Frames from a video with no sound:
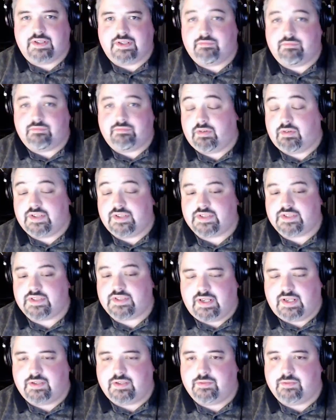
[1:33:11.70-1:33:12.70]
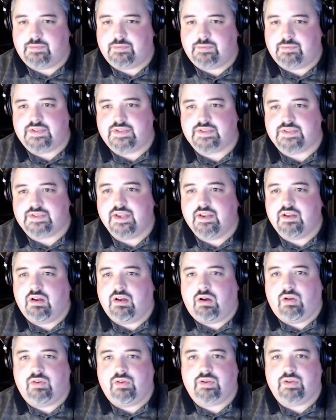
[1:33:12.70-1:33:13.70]
across Canada because
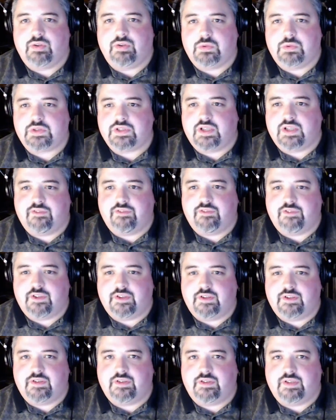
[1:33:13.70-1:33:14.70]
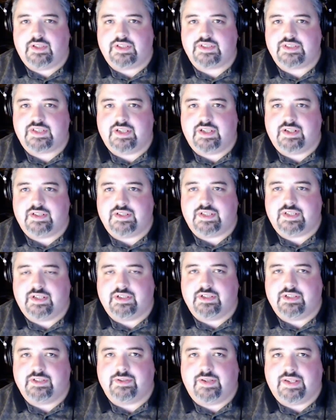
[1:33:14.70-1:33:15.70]
all the cool stuff in like say
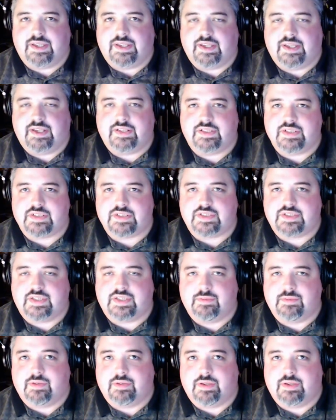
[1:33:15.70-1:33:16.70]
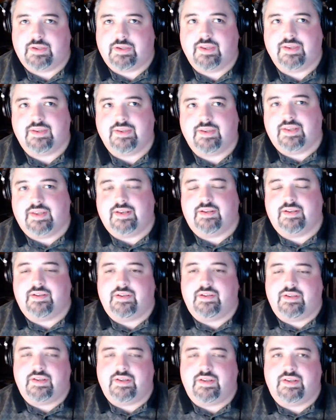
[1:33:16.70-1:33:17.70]
Ontario, I can't just get it
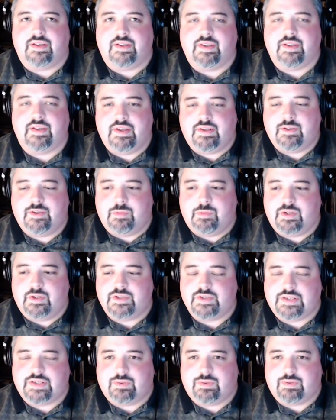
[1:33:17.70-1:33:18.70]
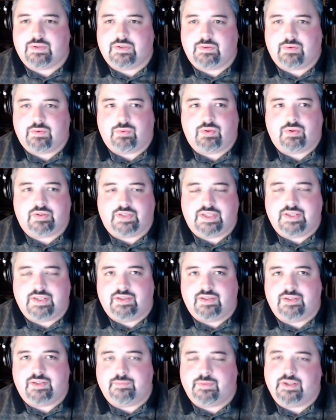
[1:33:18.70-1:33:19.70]
in New Brunswick or
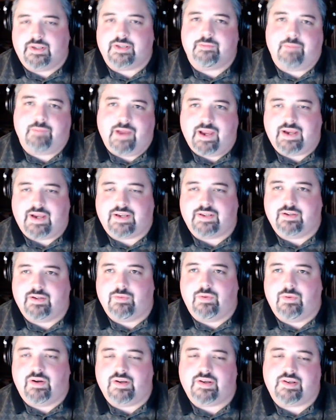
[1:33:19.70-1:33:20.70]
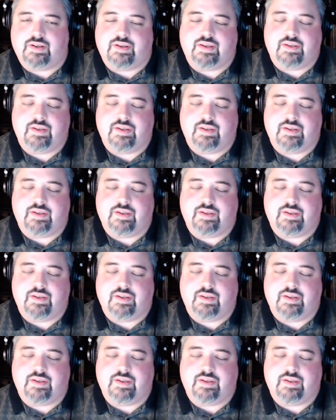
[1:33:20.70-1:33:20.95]
legally bring it back in quantity.